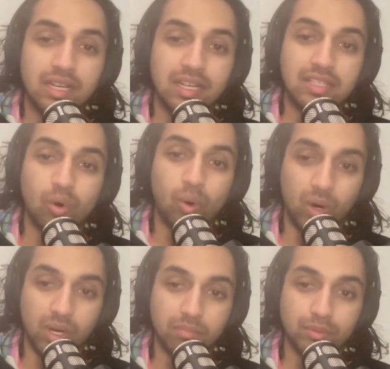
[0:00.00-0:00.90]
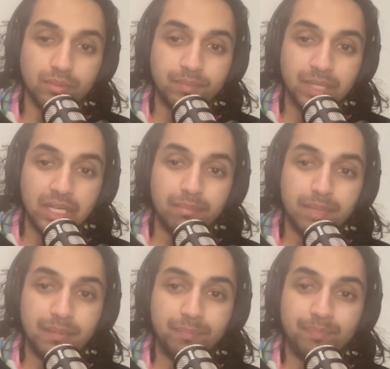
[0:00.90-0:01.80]
It's horrible.
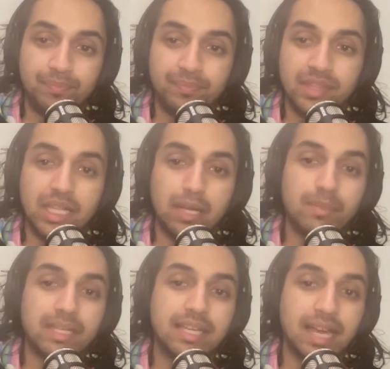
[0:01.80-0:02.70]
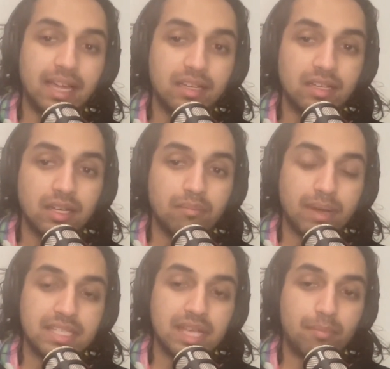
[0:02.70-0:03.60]
But they begin by
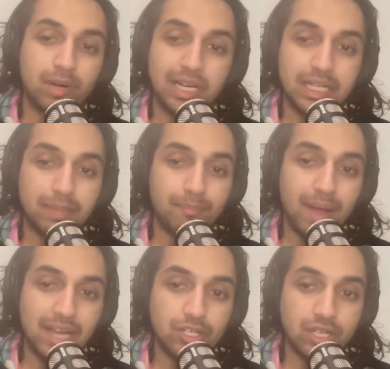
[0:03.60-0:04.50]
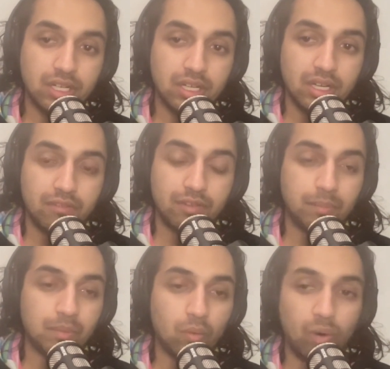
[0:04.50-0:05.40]
separating the magic
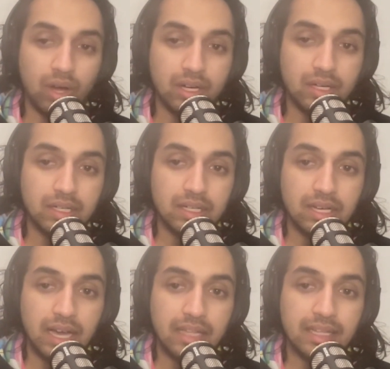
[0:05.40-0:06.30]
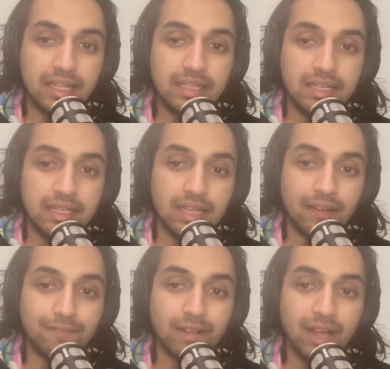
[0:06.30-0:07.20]
from the water. And then they
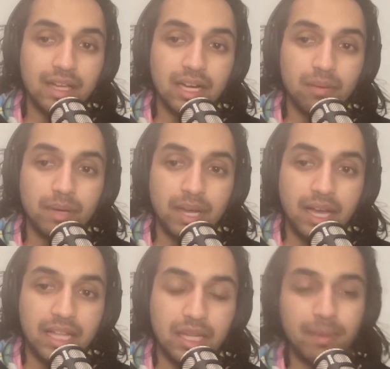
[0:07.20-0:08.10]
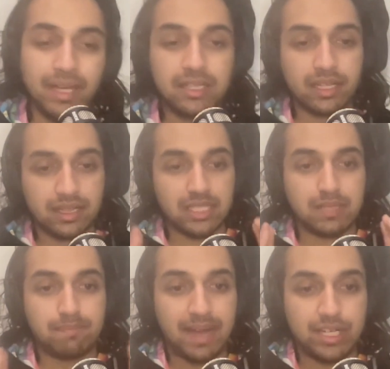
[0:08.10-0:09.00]
fly up and they make like this
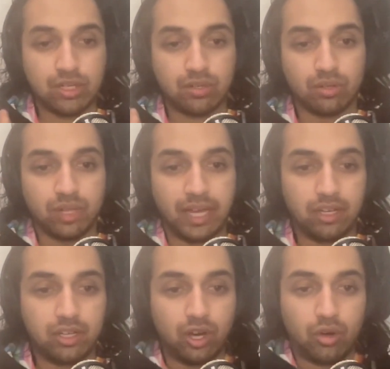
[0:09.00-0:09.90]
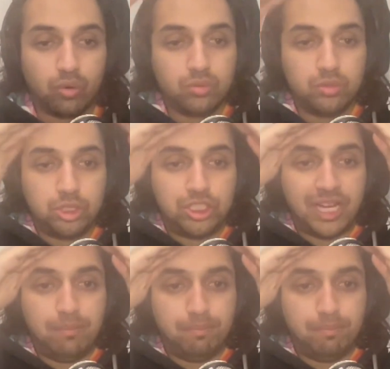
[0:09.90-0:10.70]
magical like cone shape.